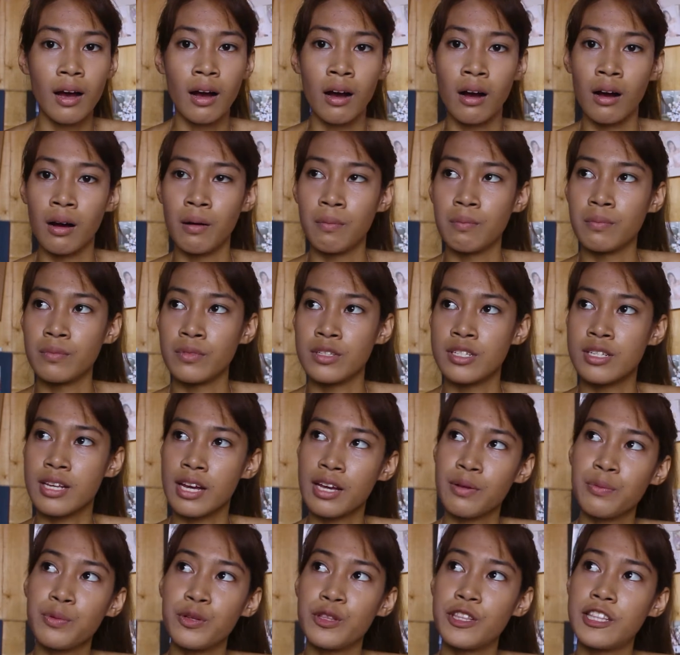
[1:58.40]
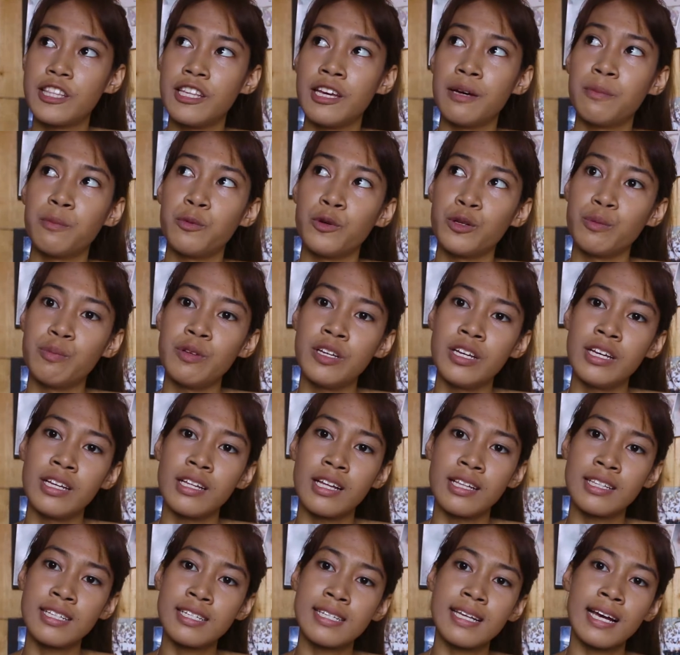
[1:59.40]
the second tip would
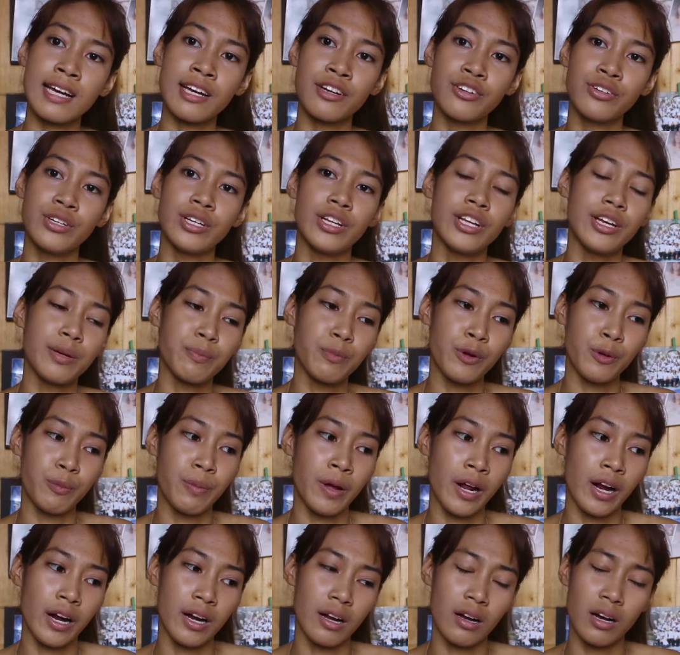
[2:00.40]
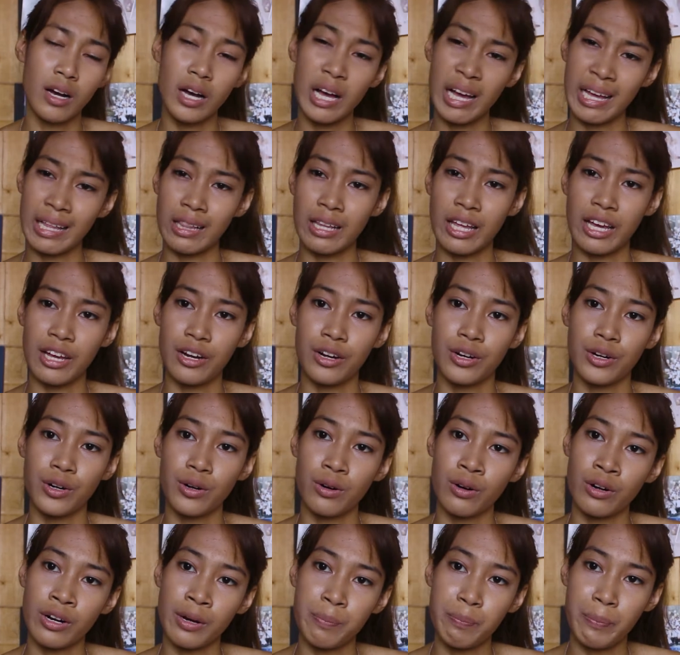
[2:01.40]
be, the second reading, prepare a
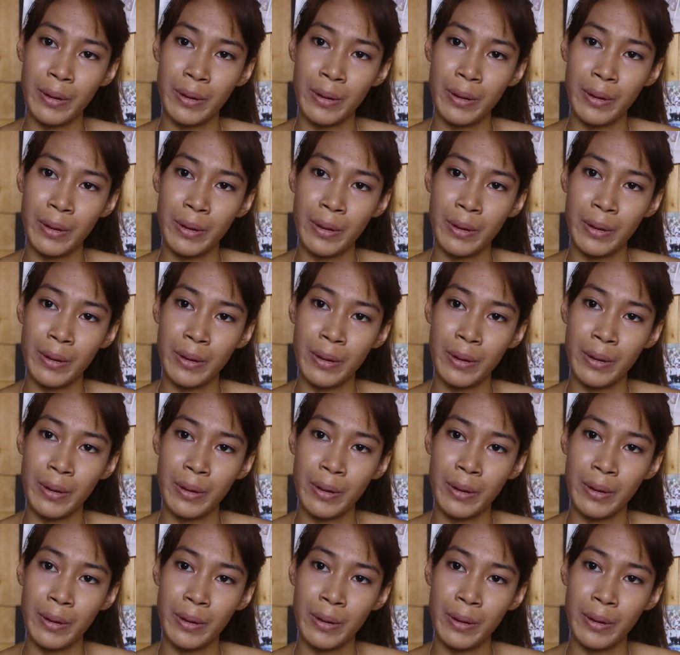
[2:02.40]
highlighter or a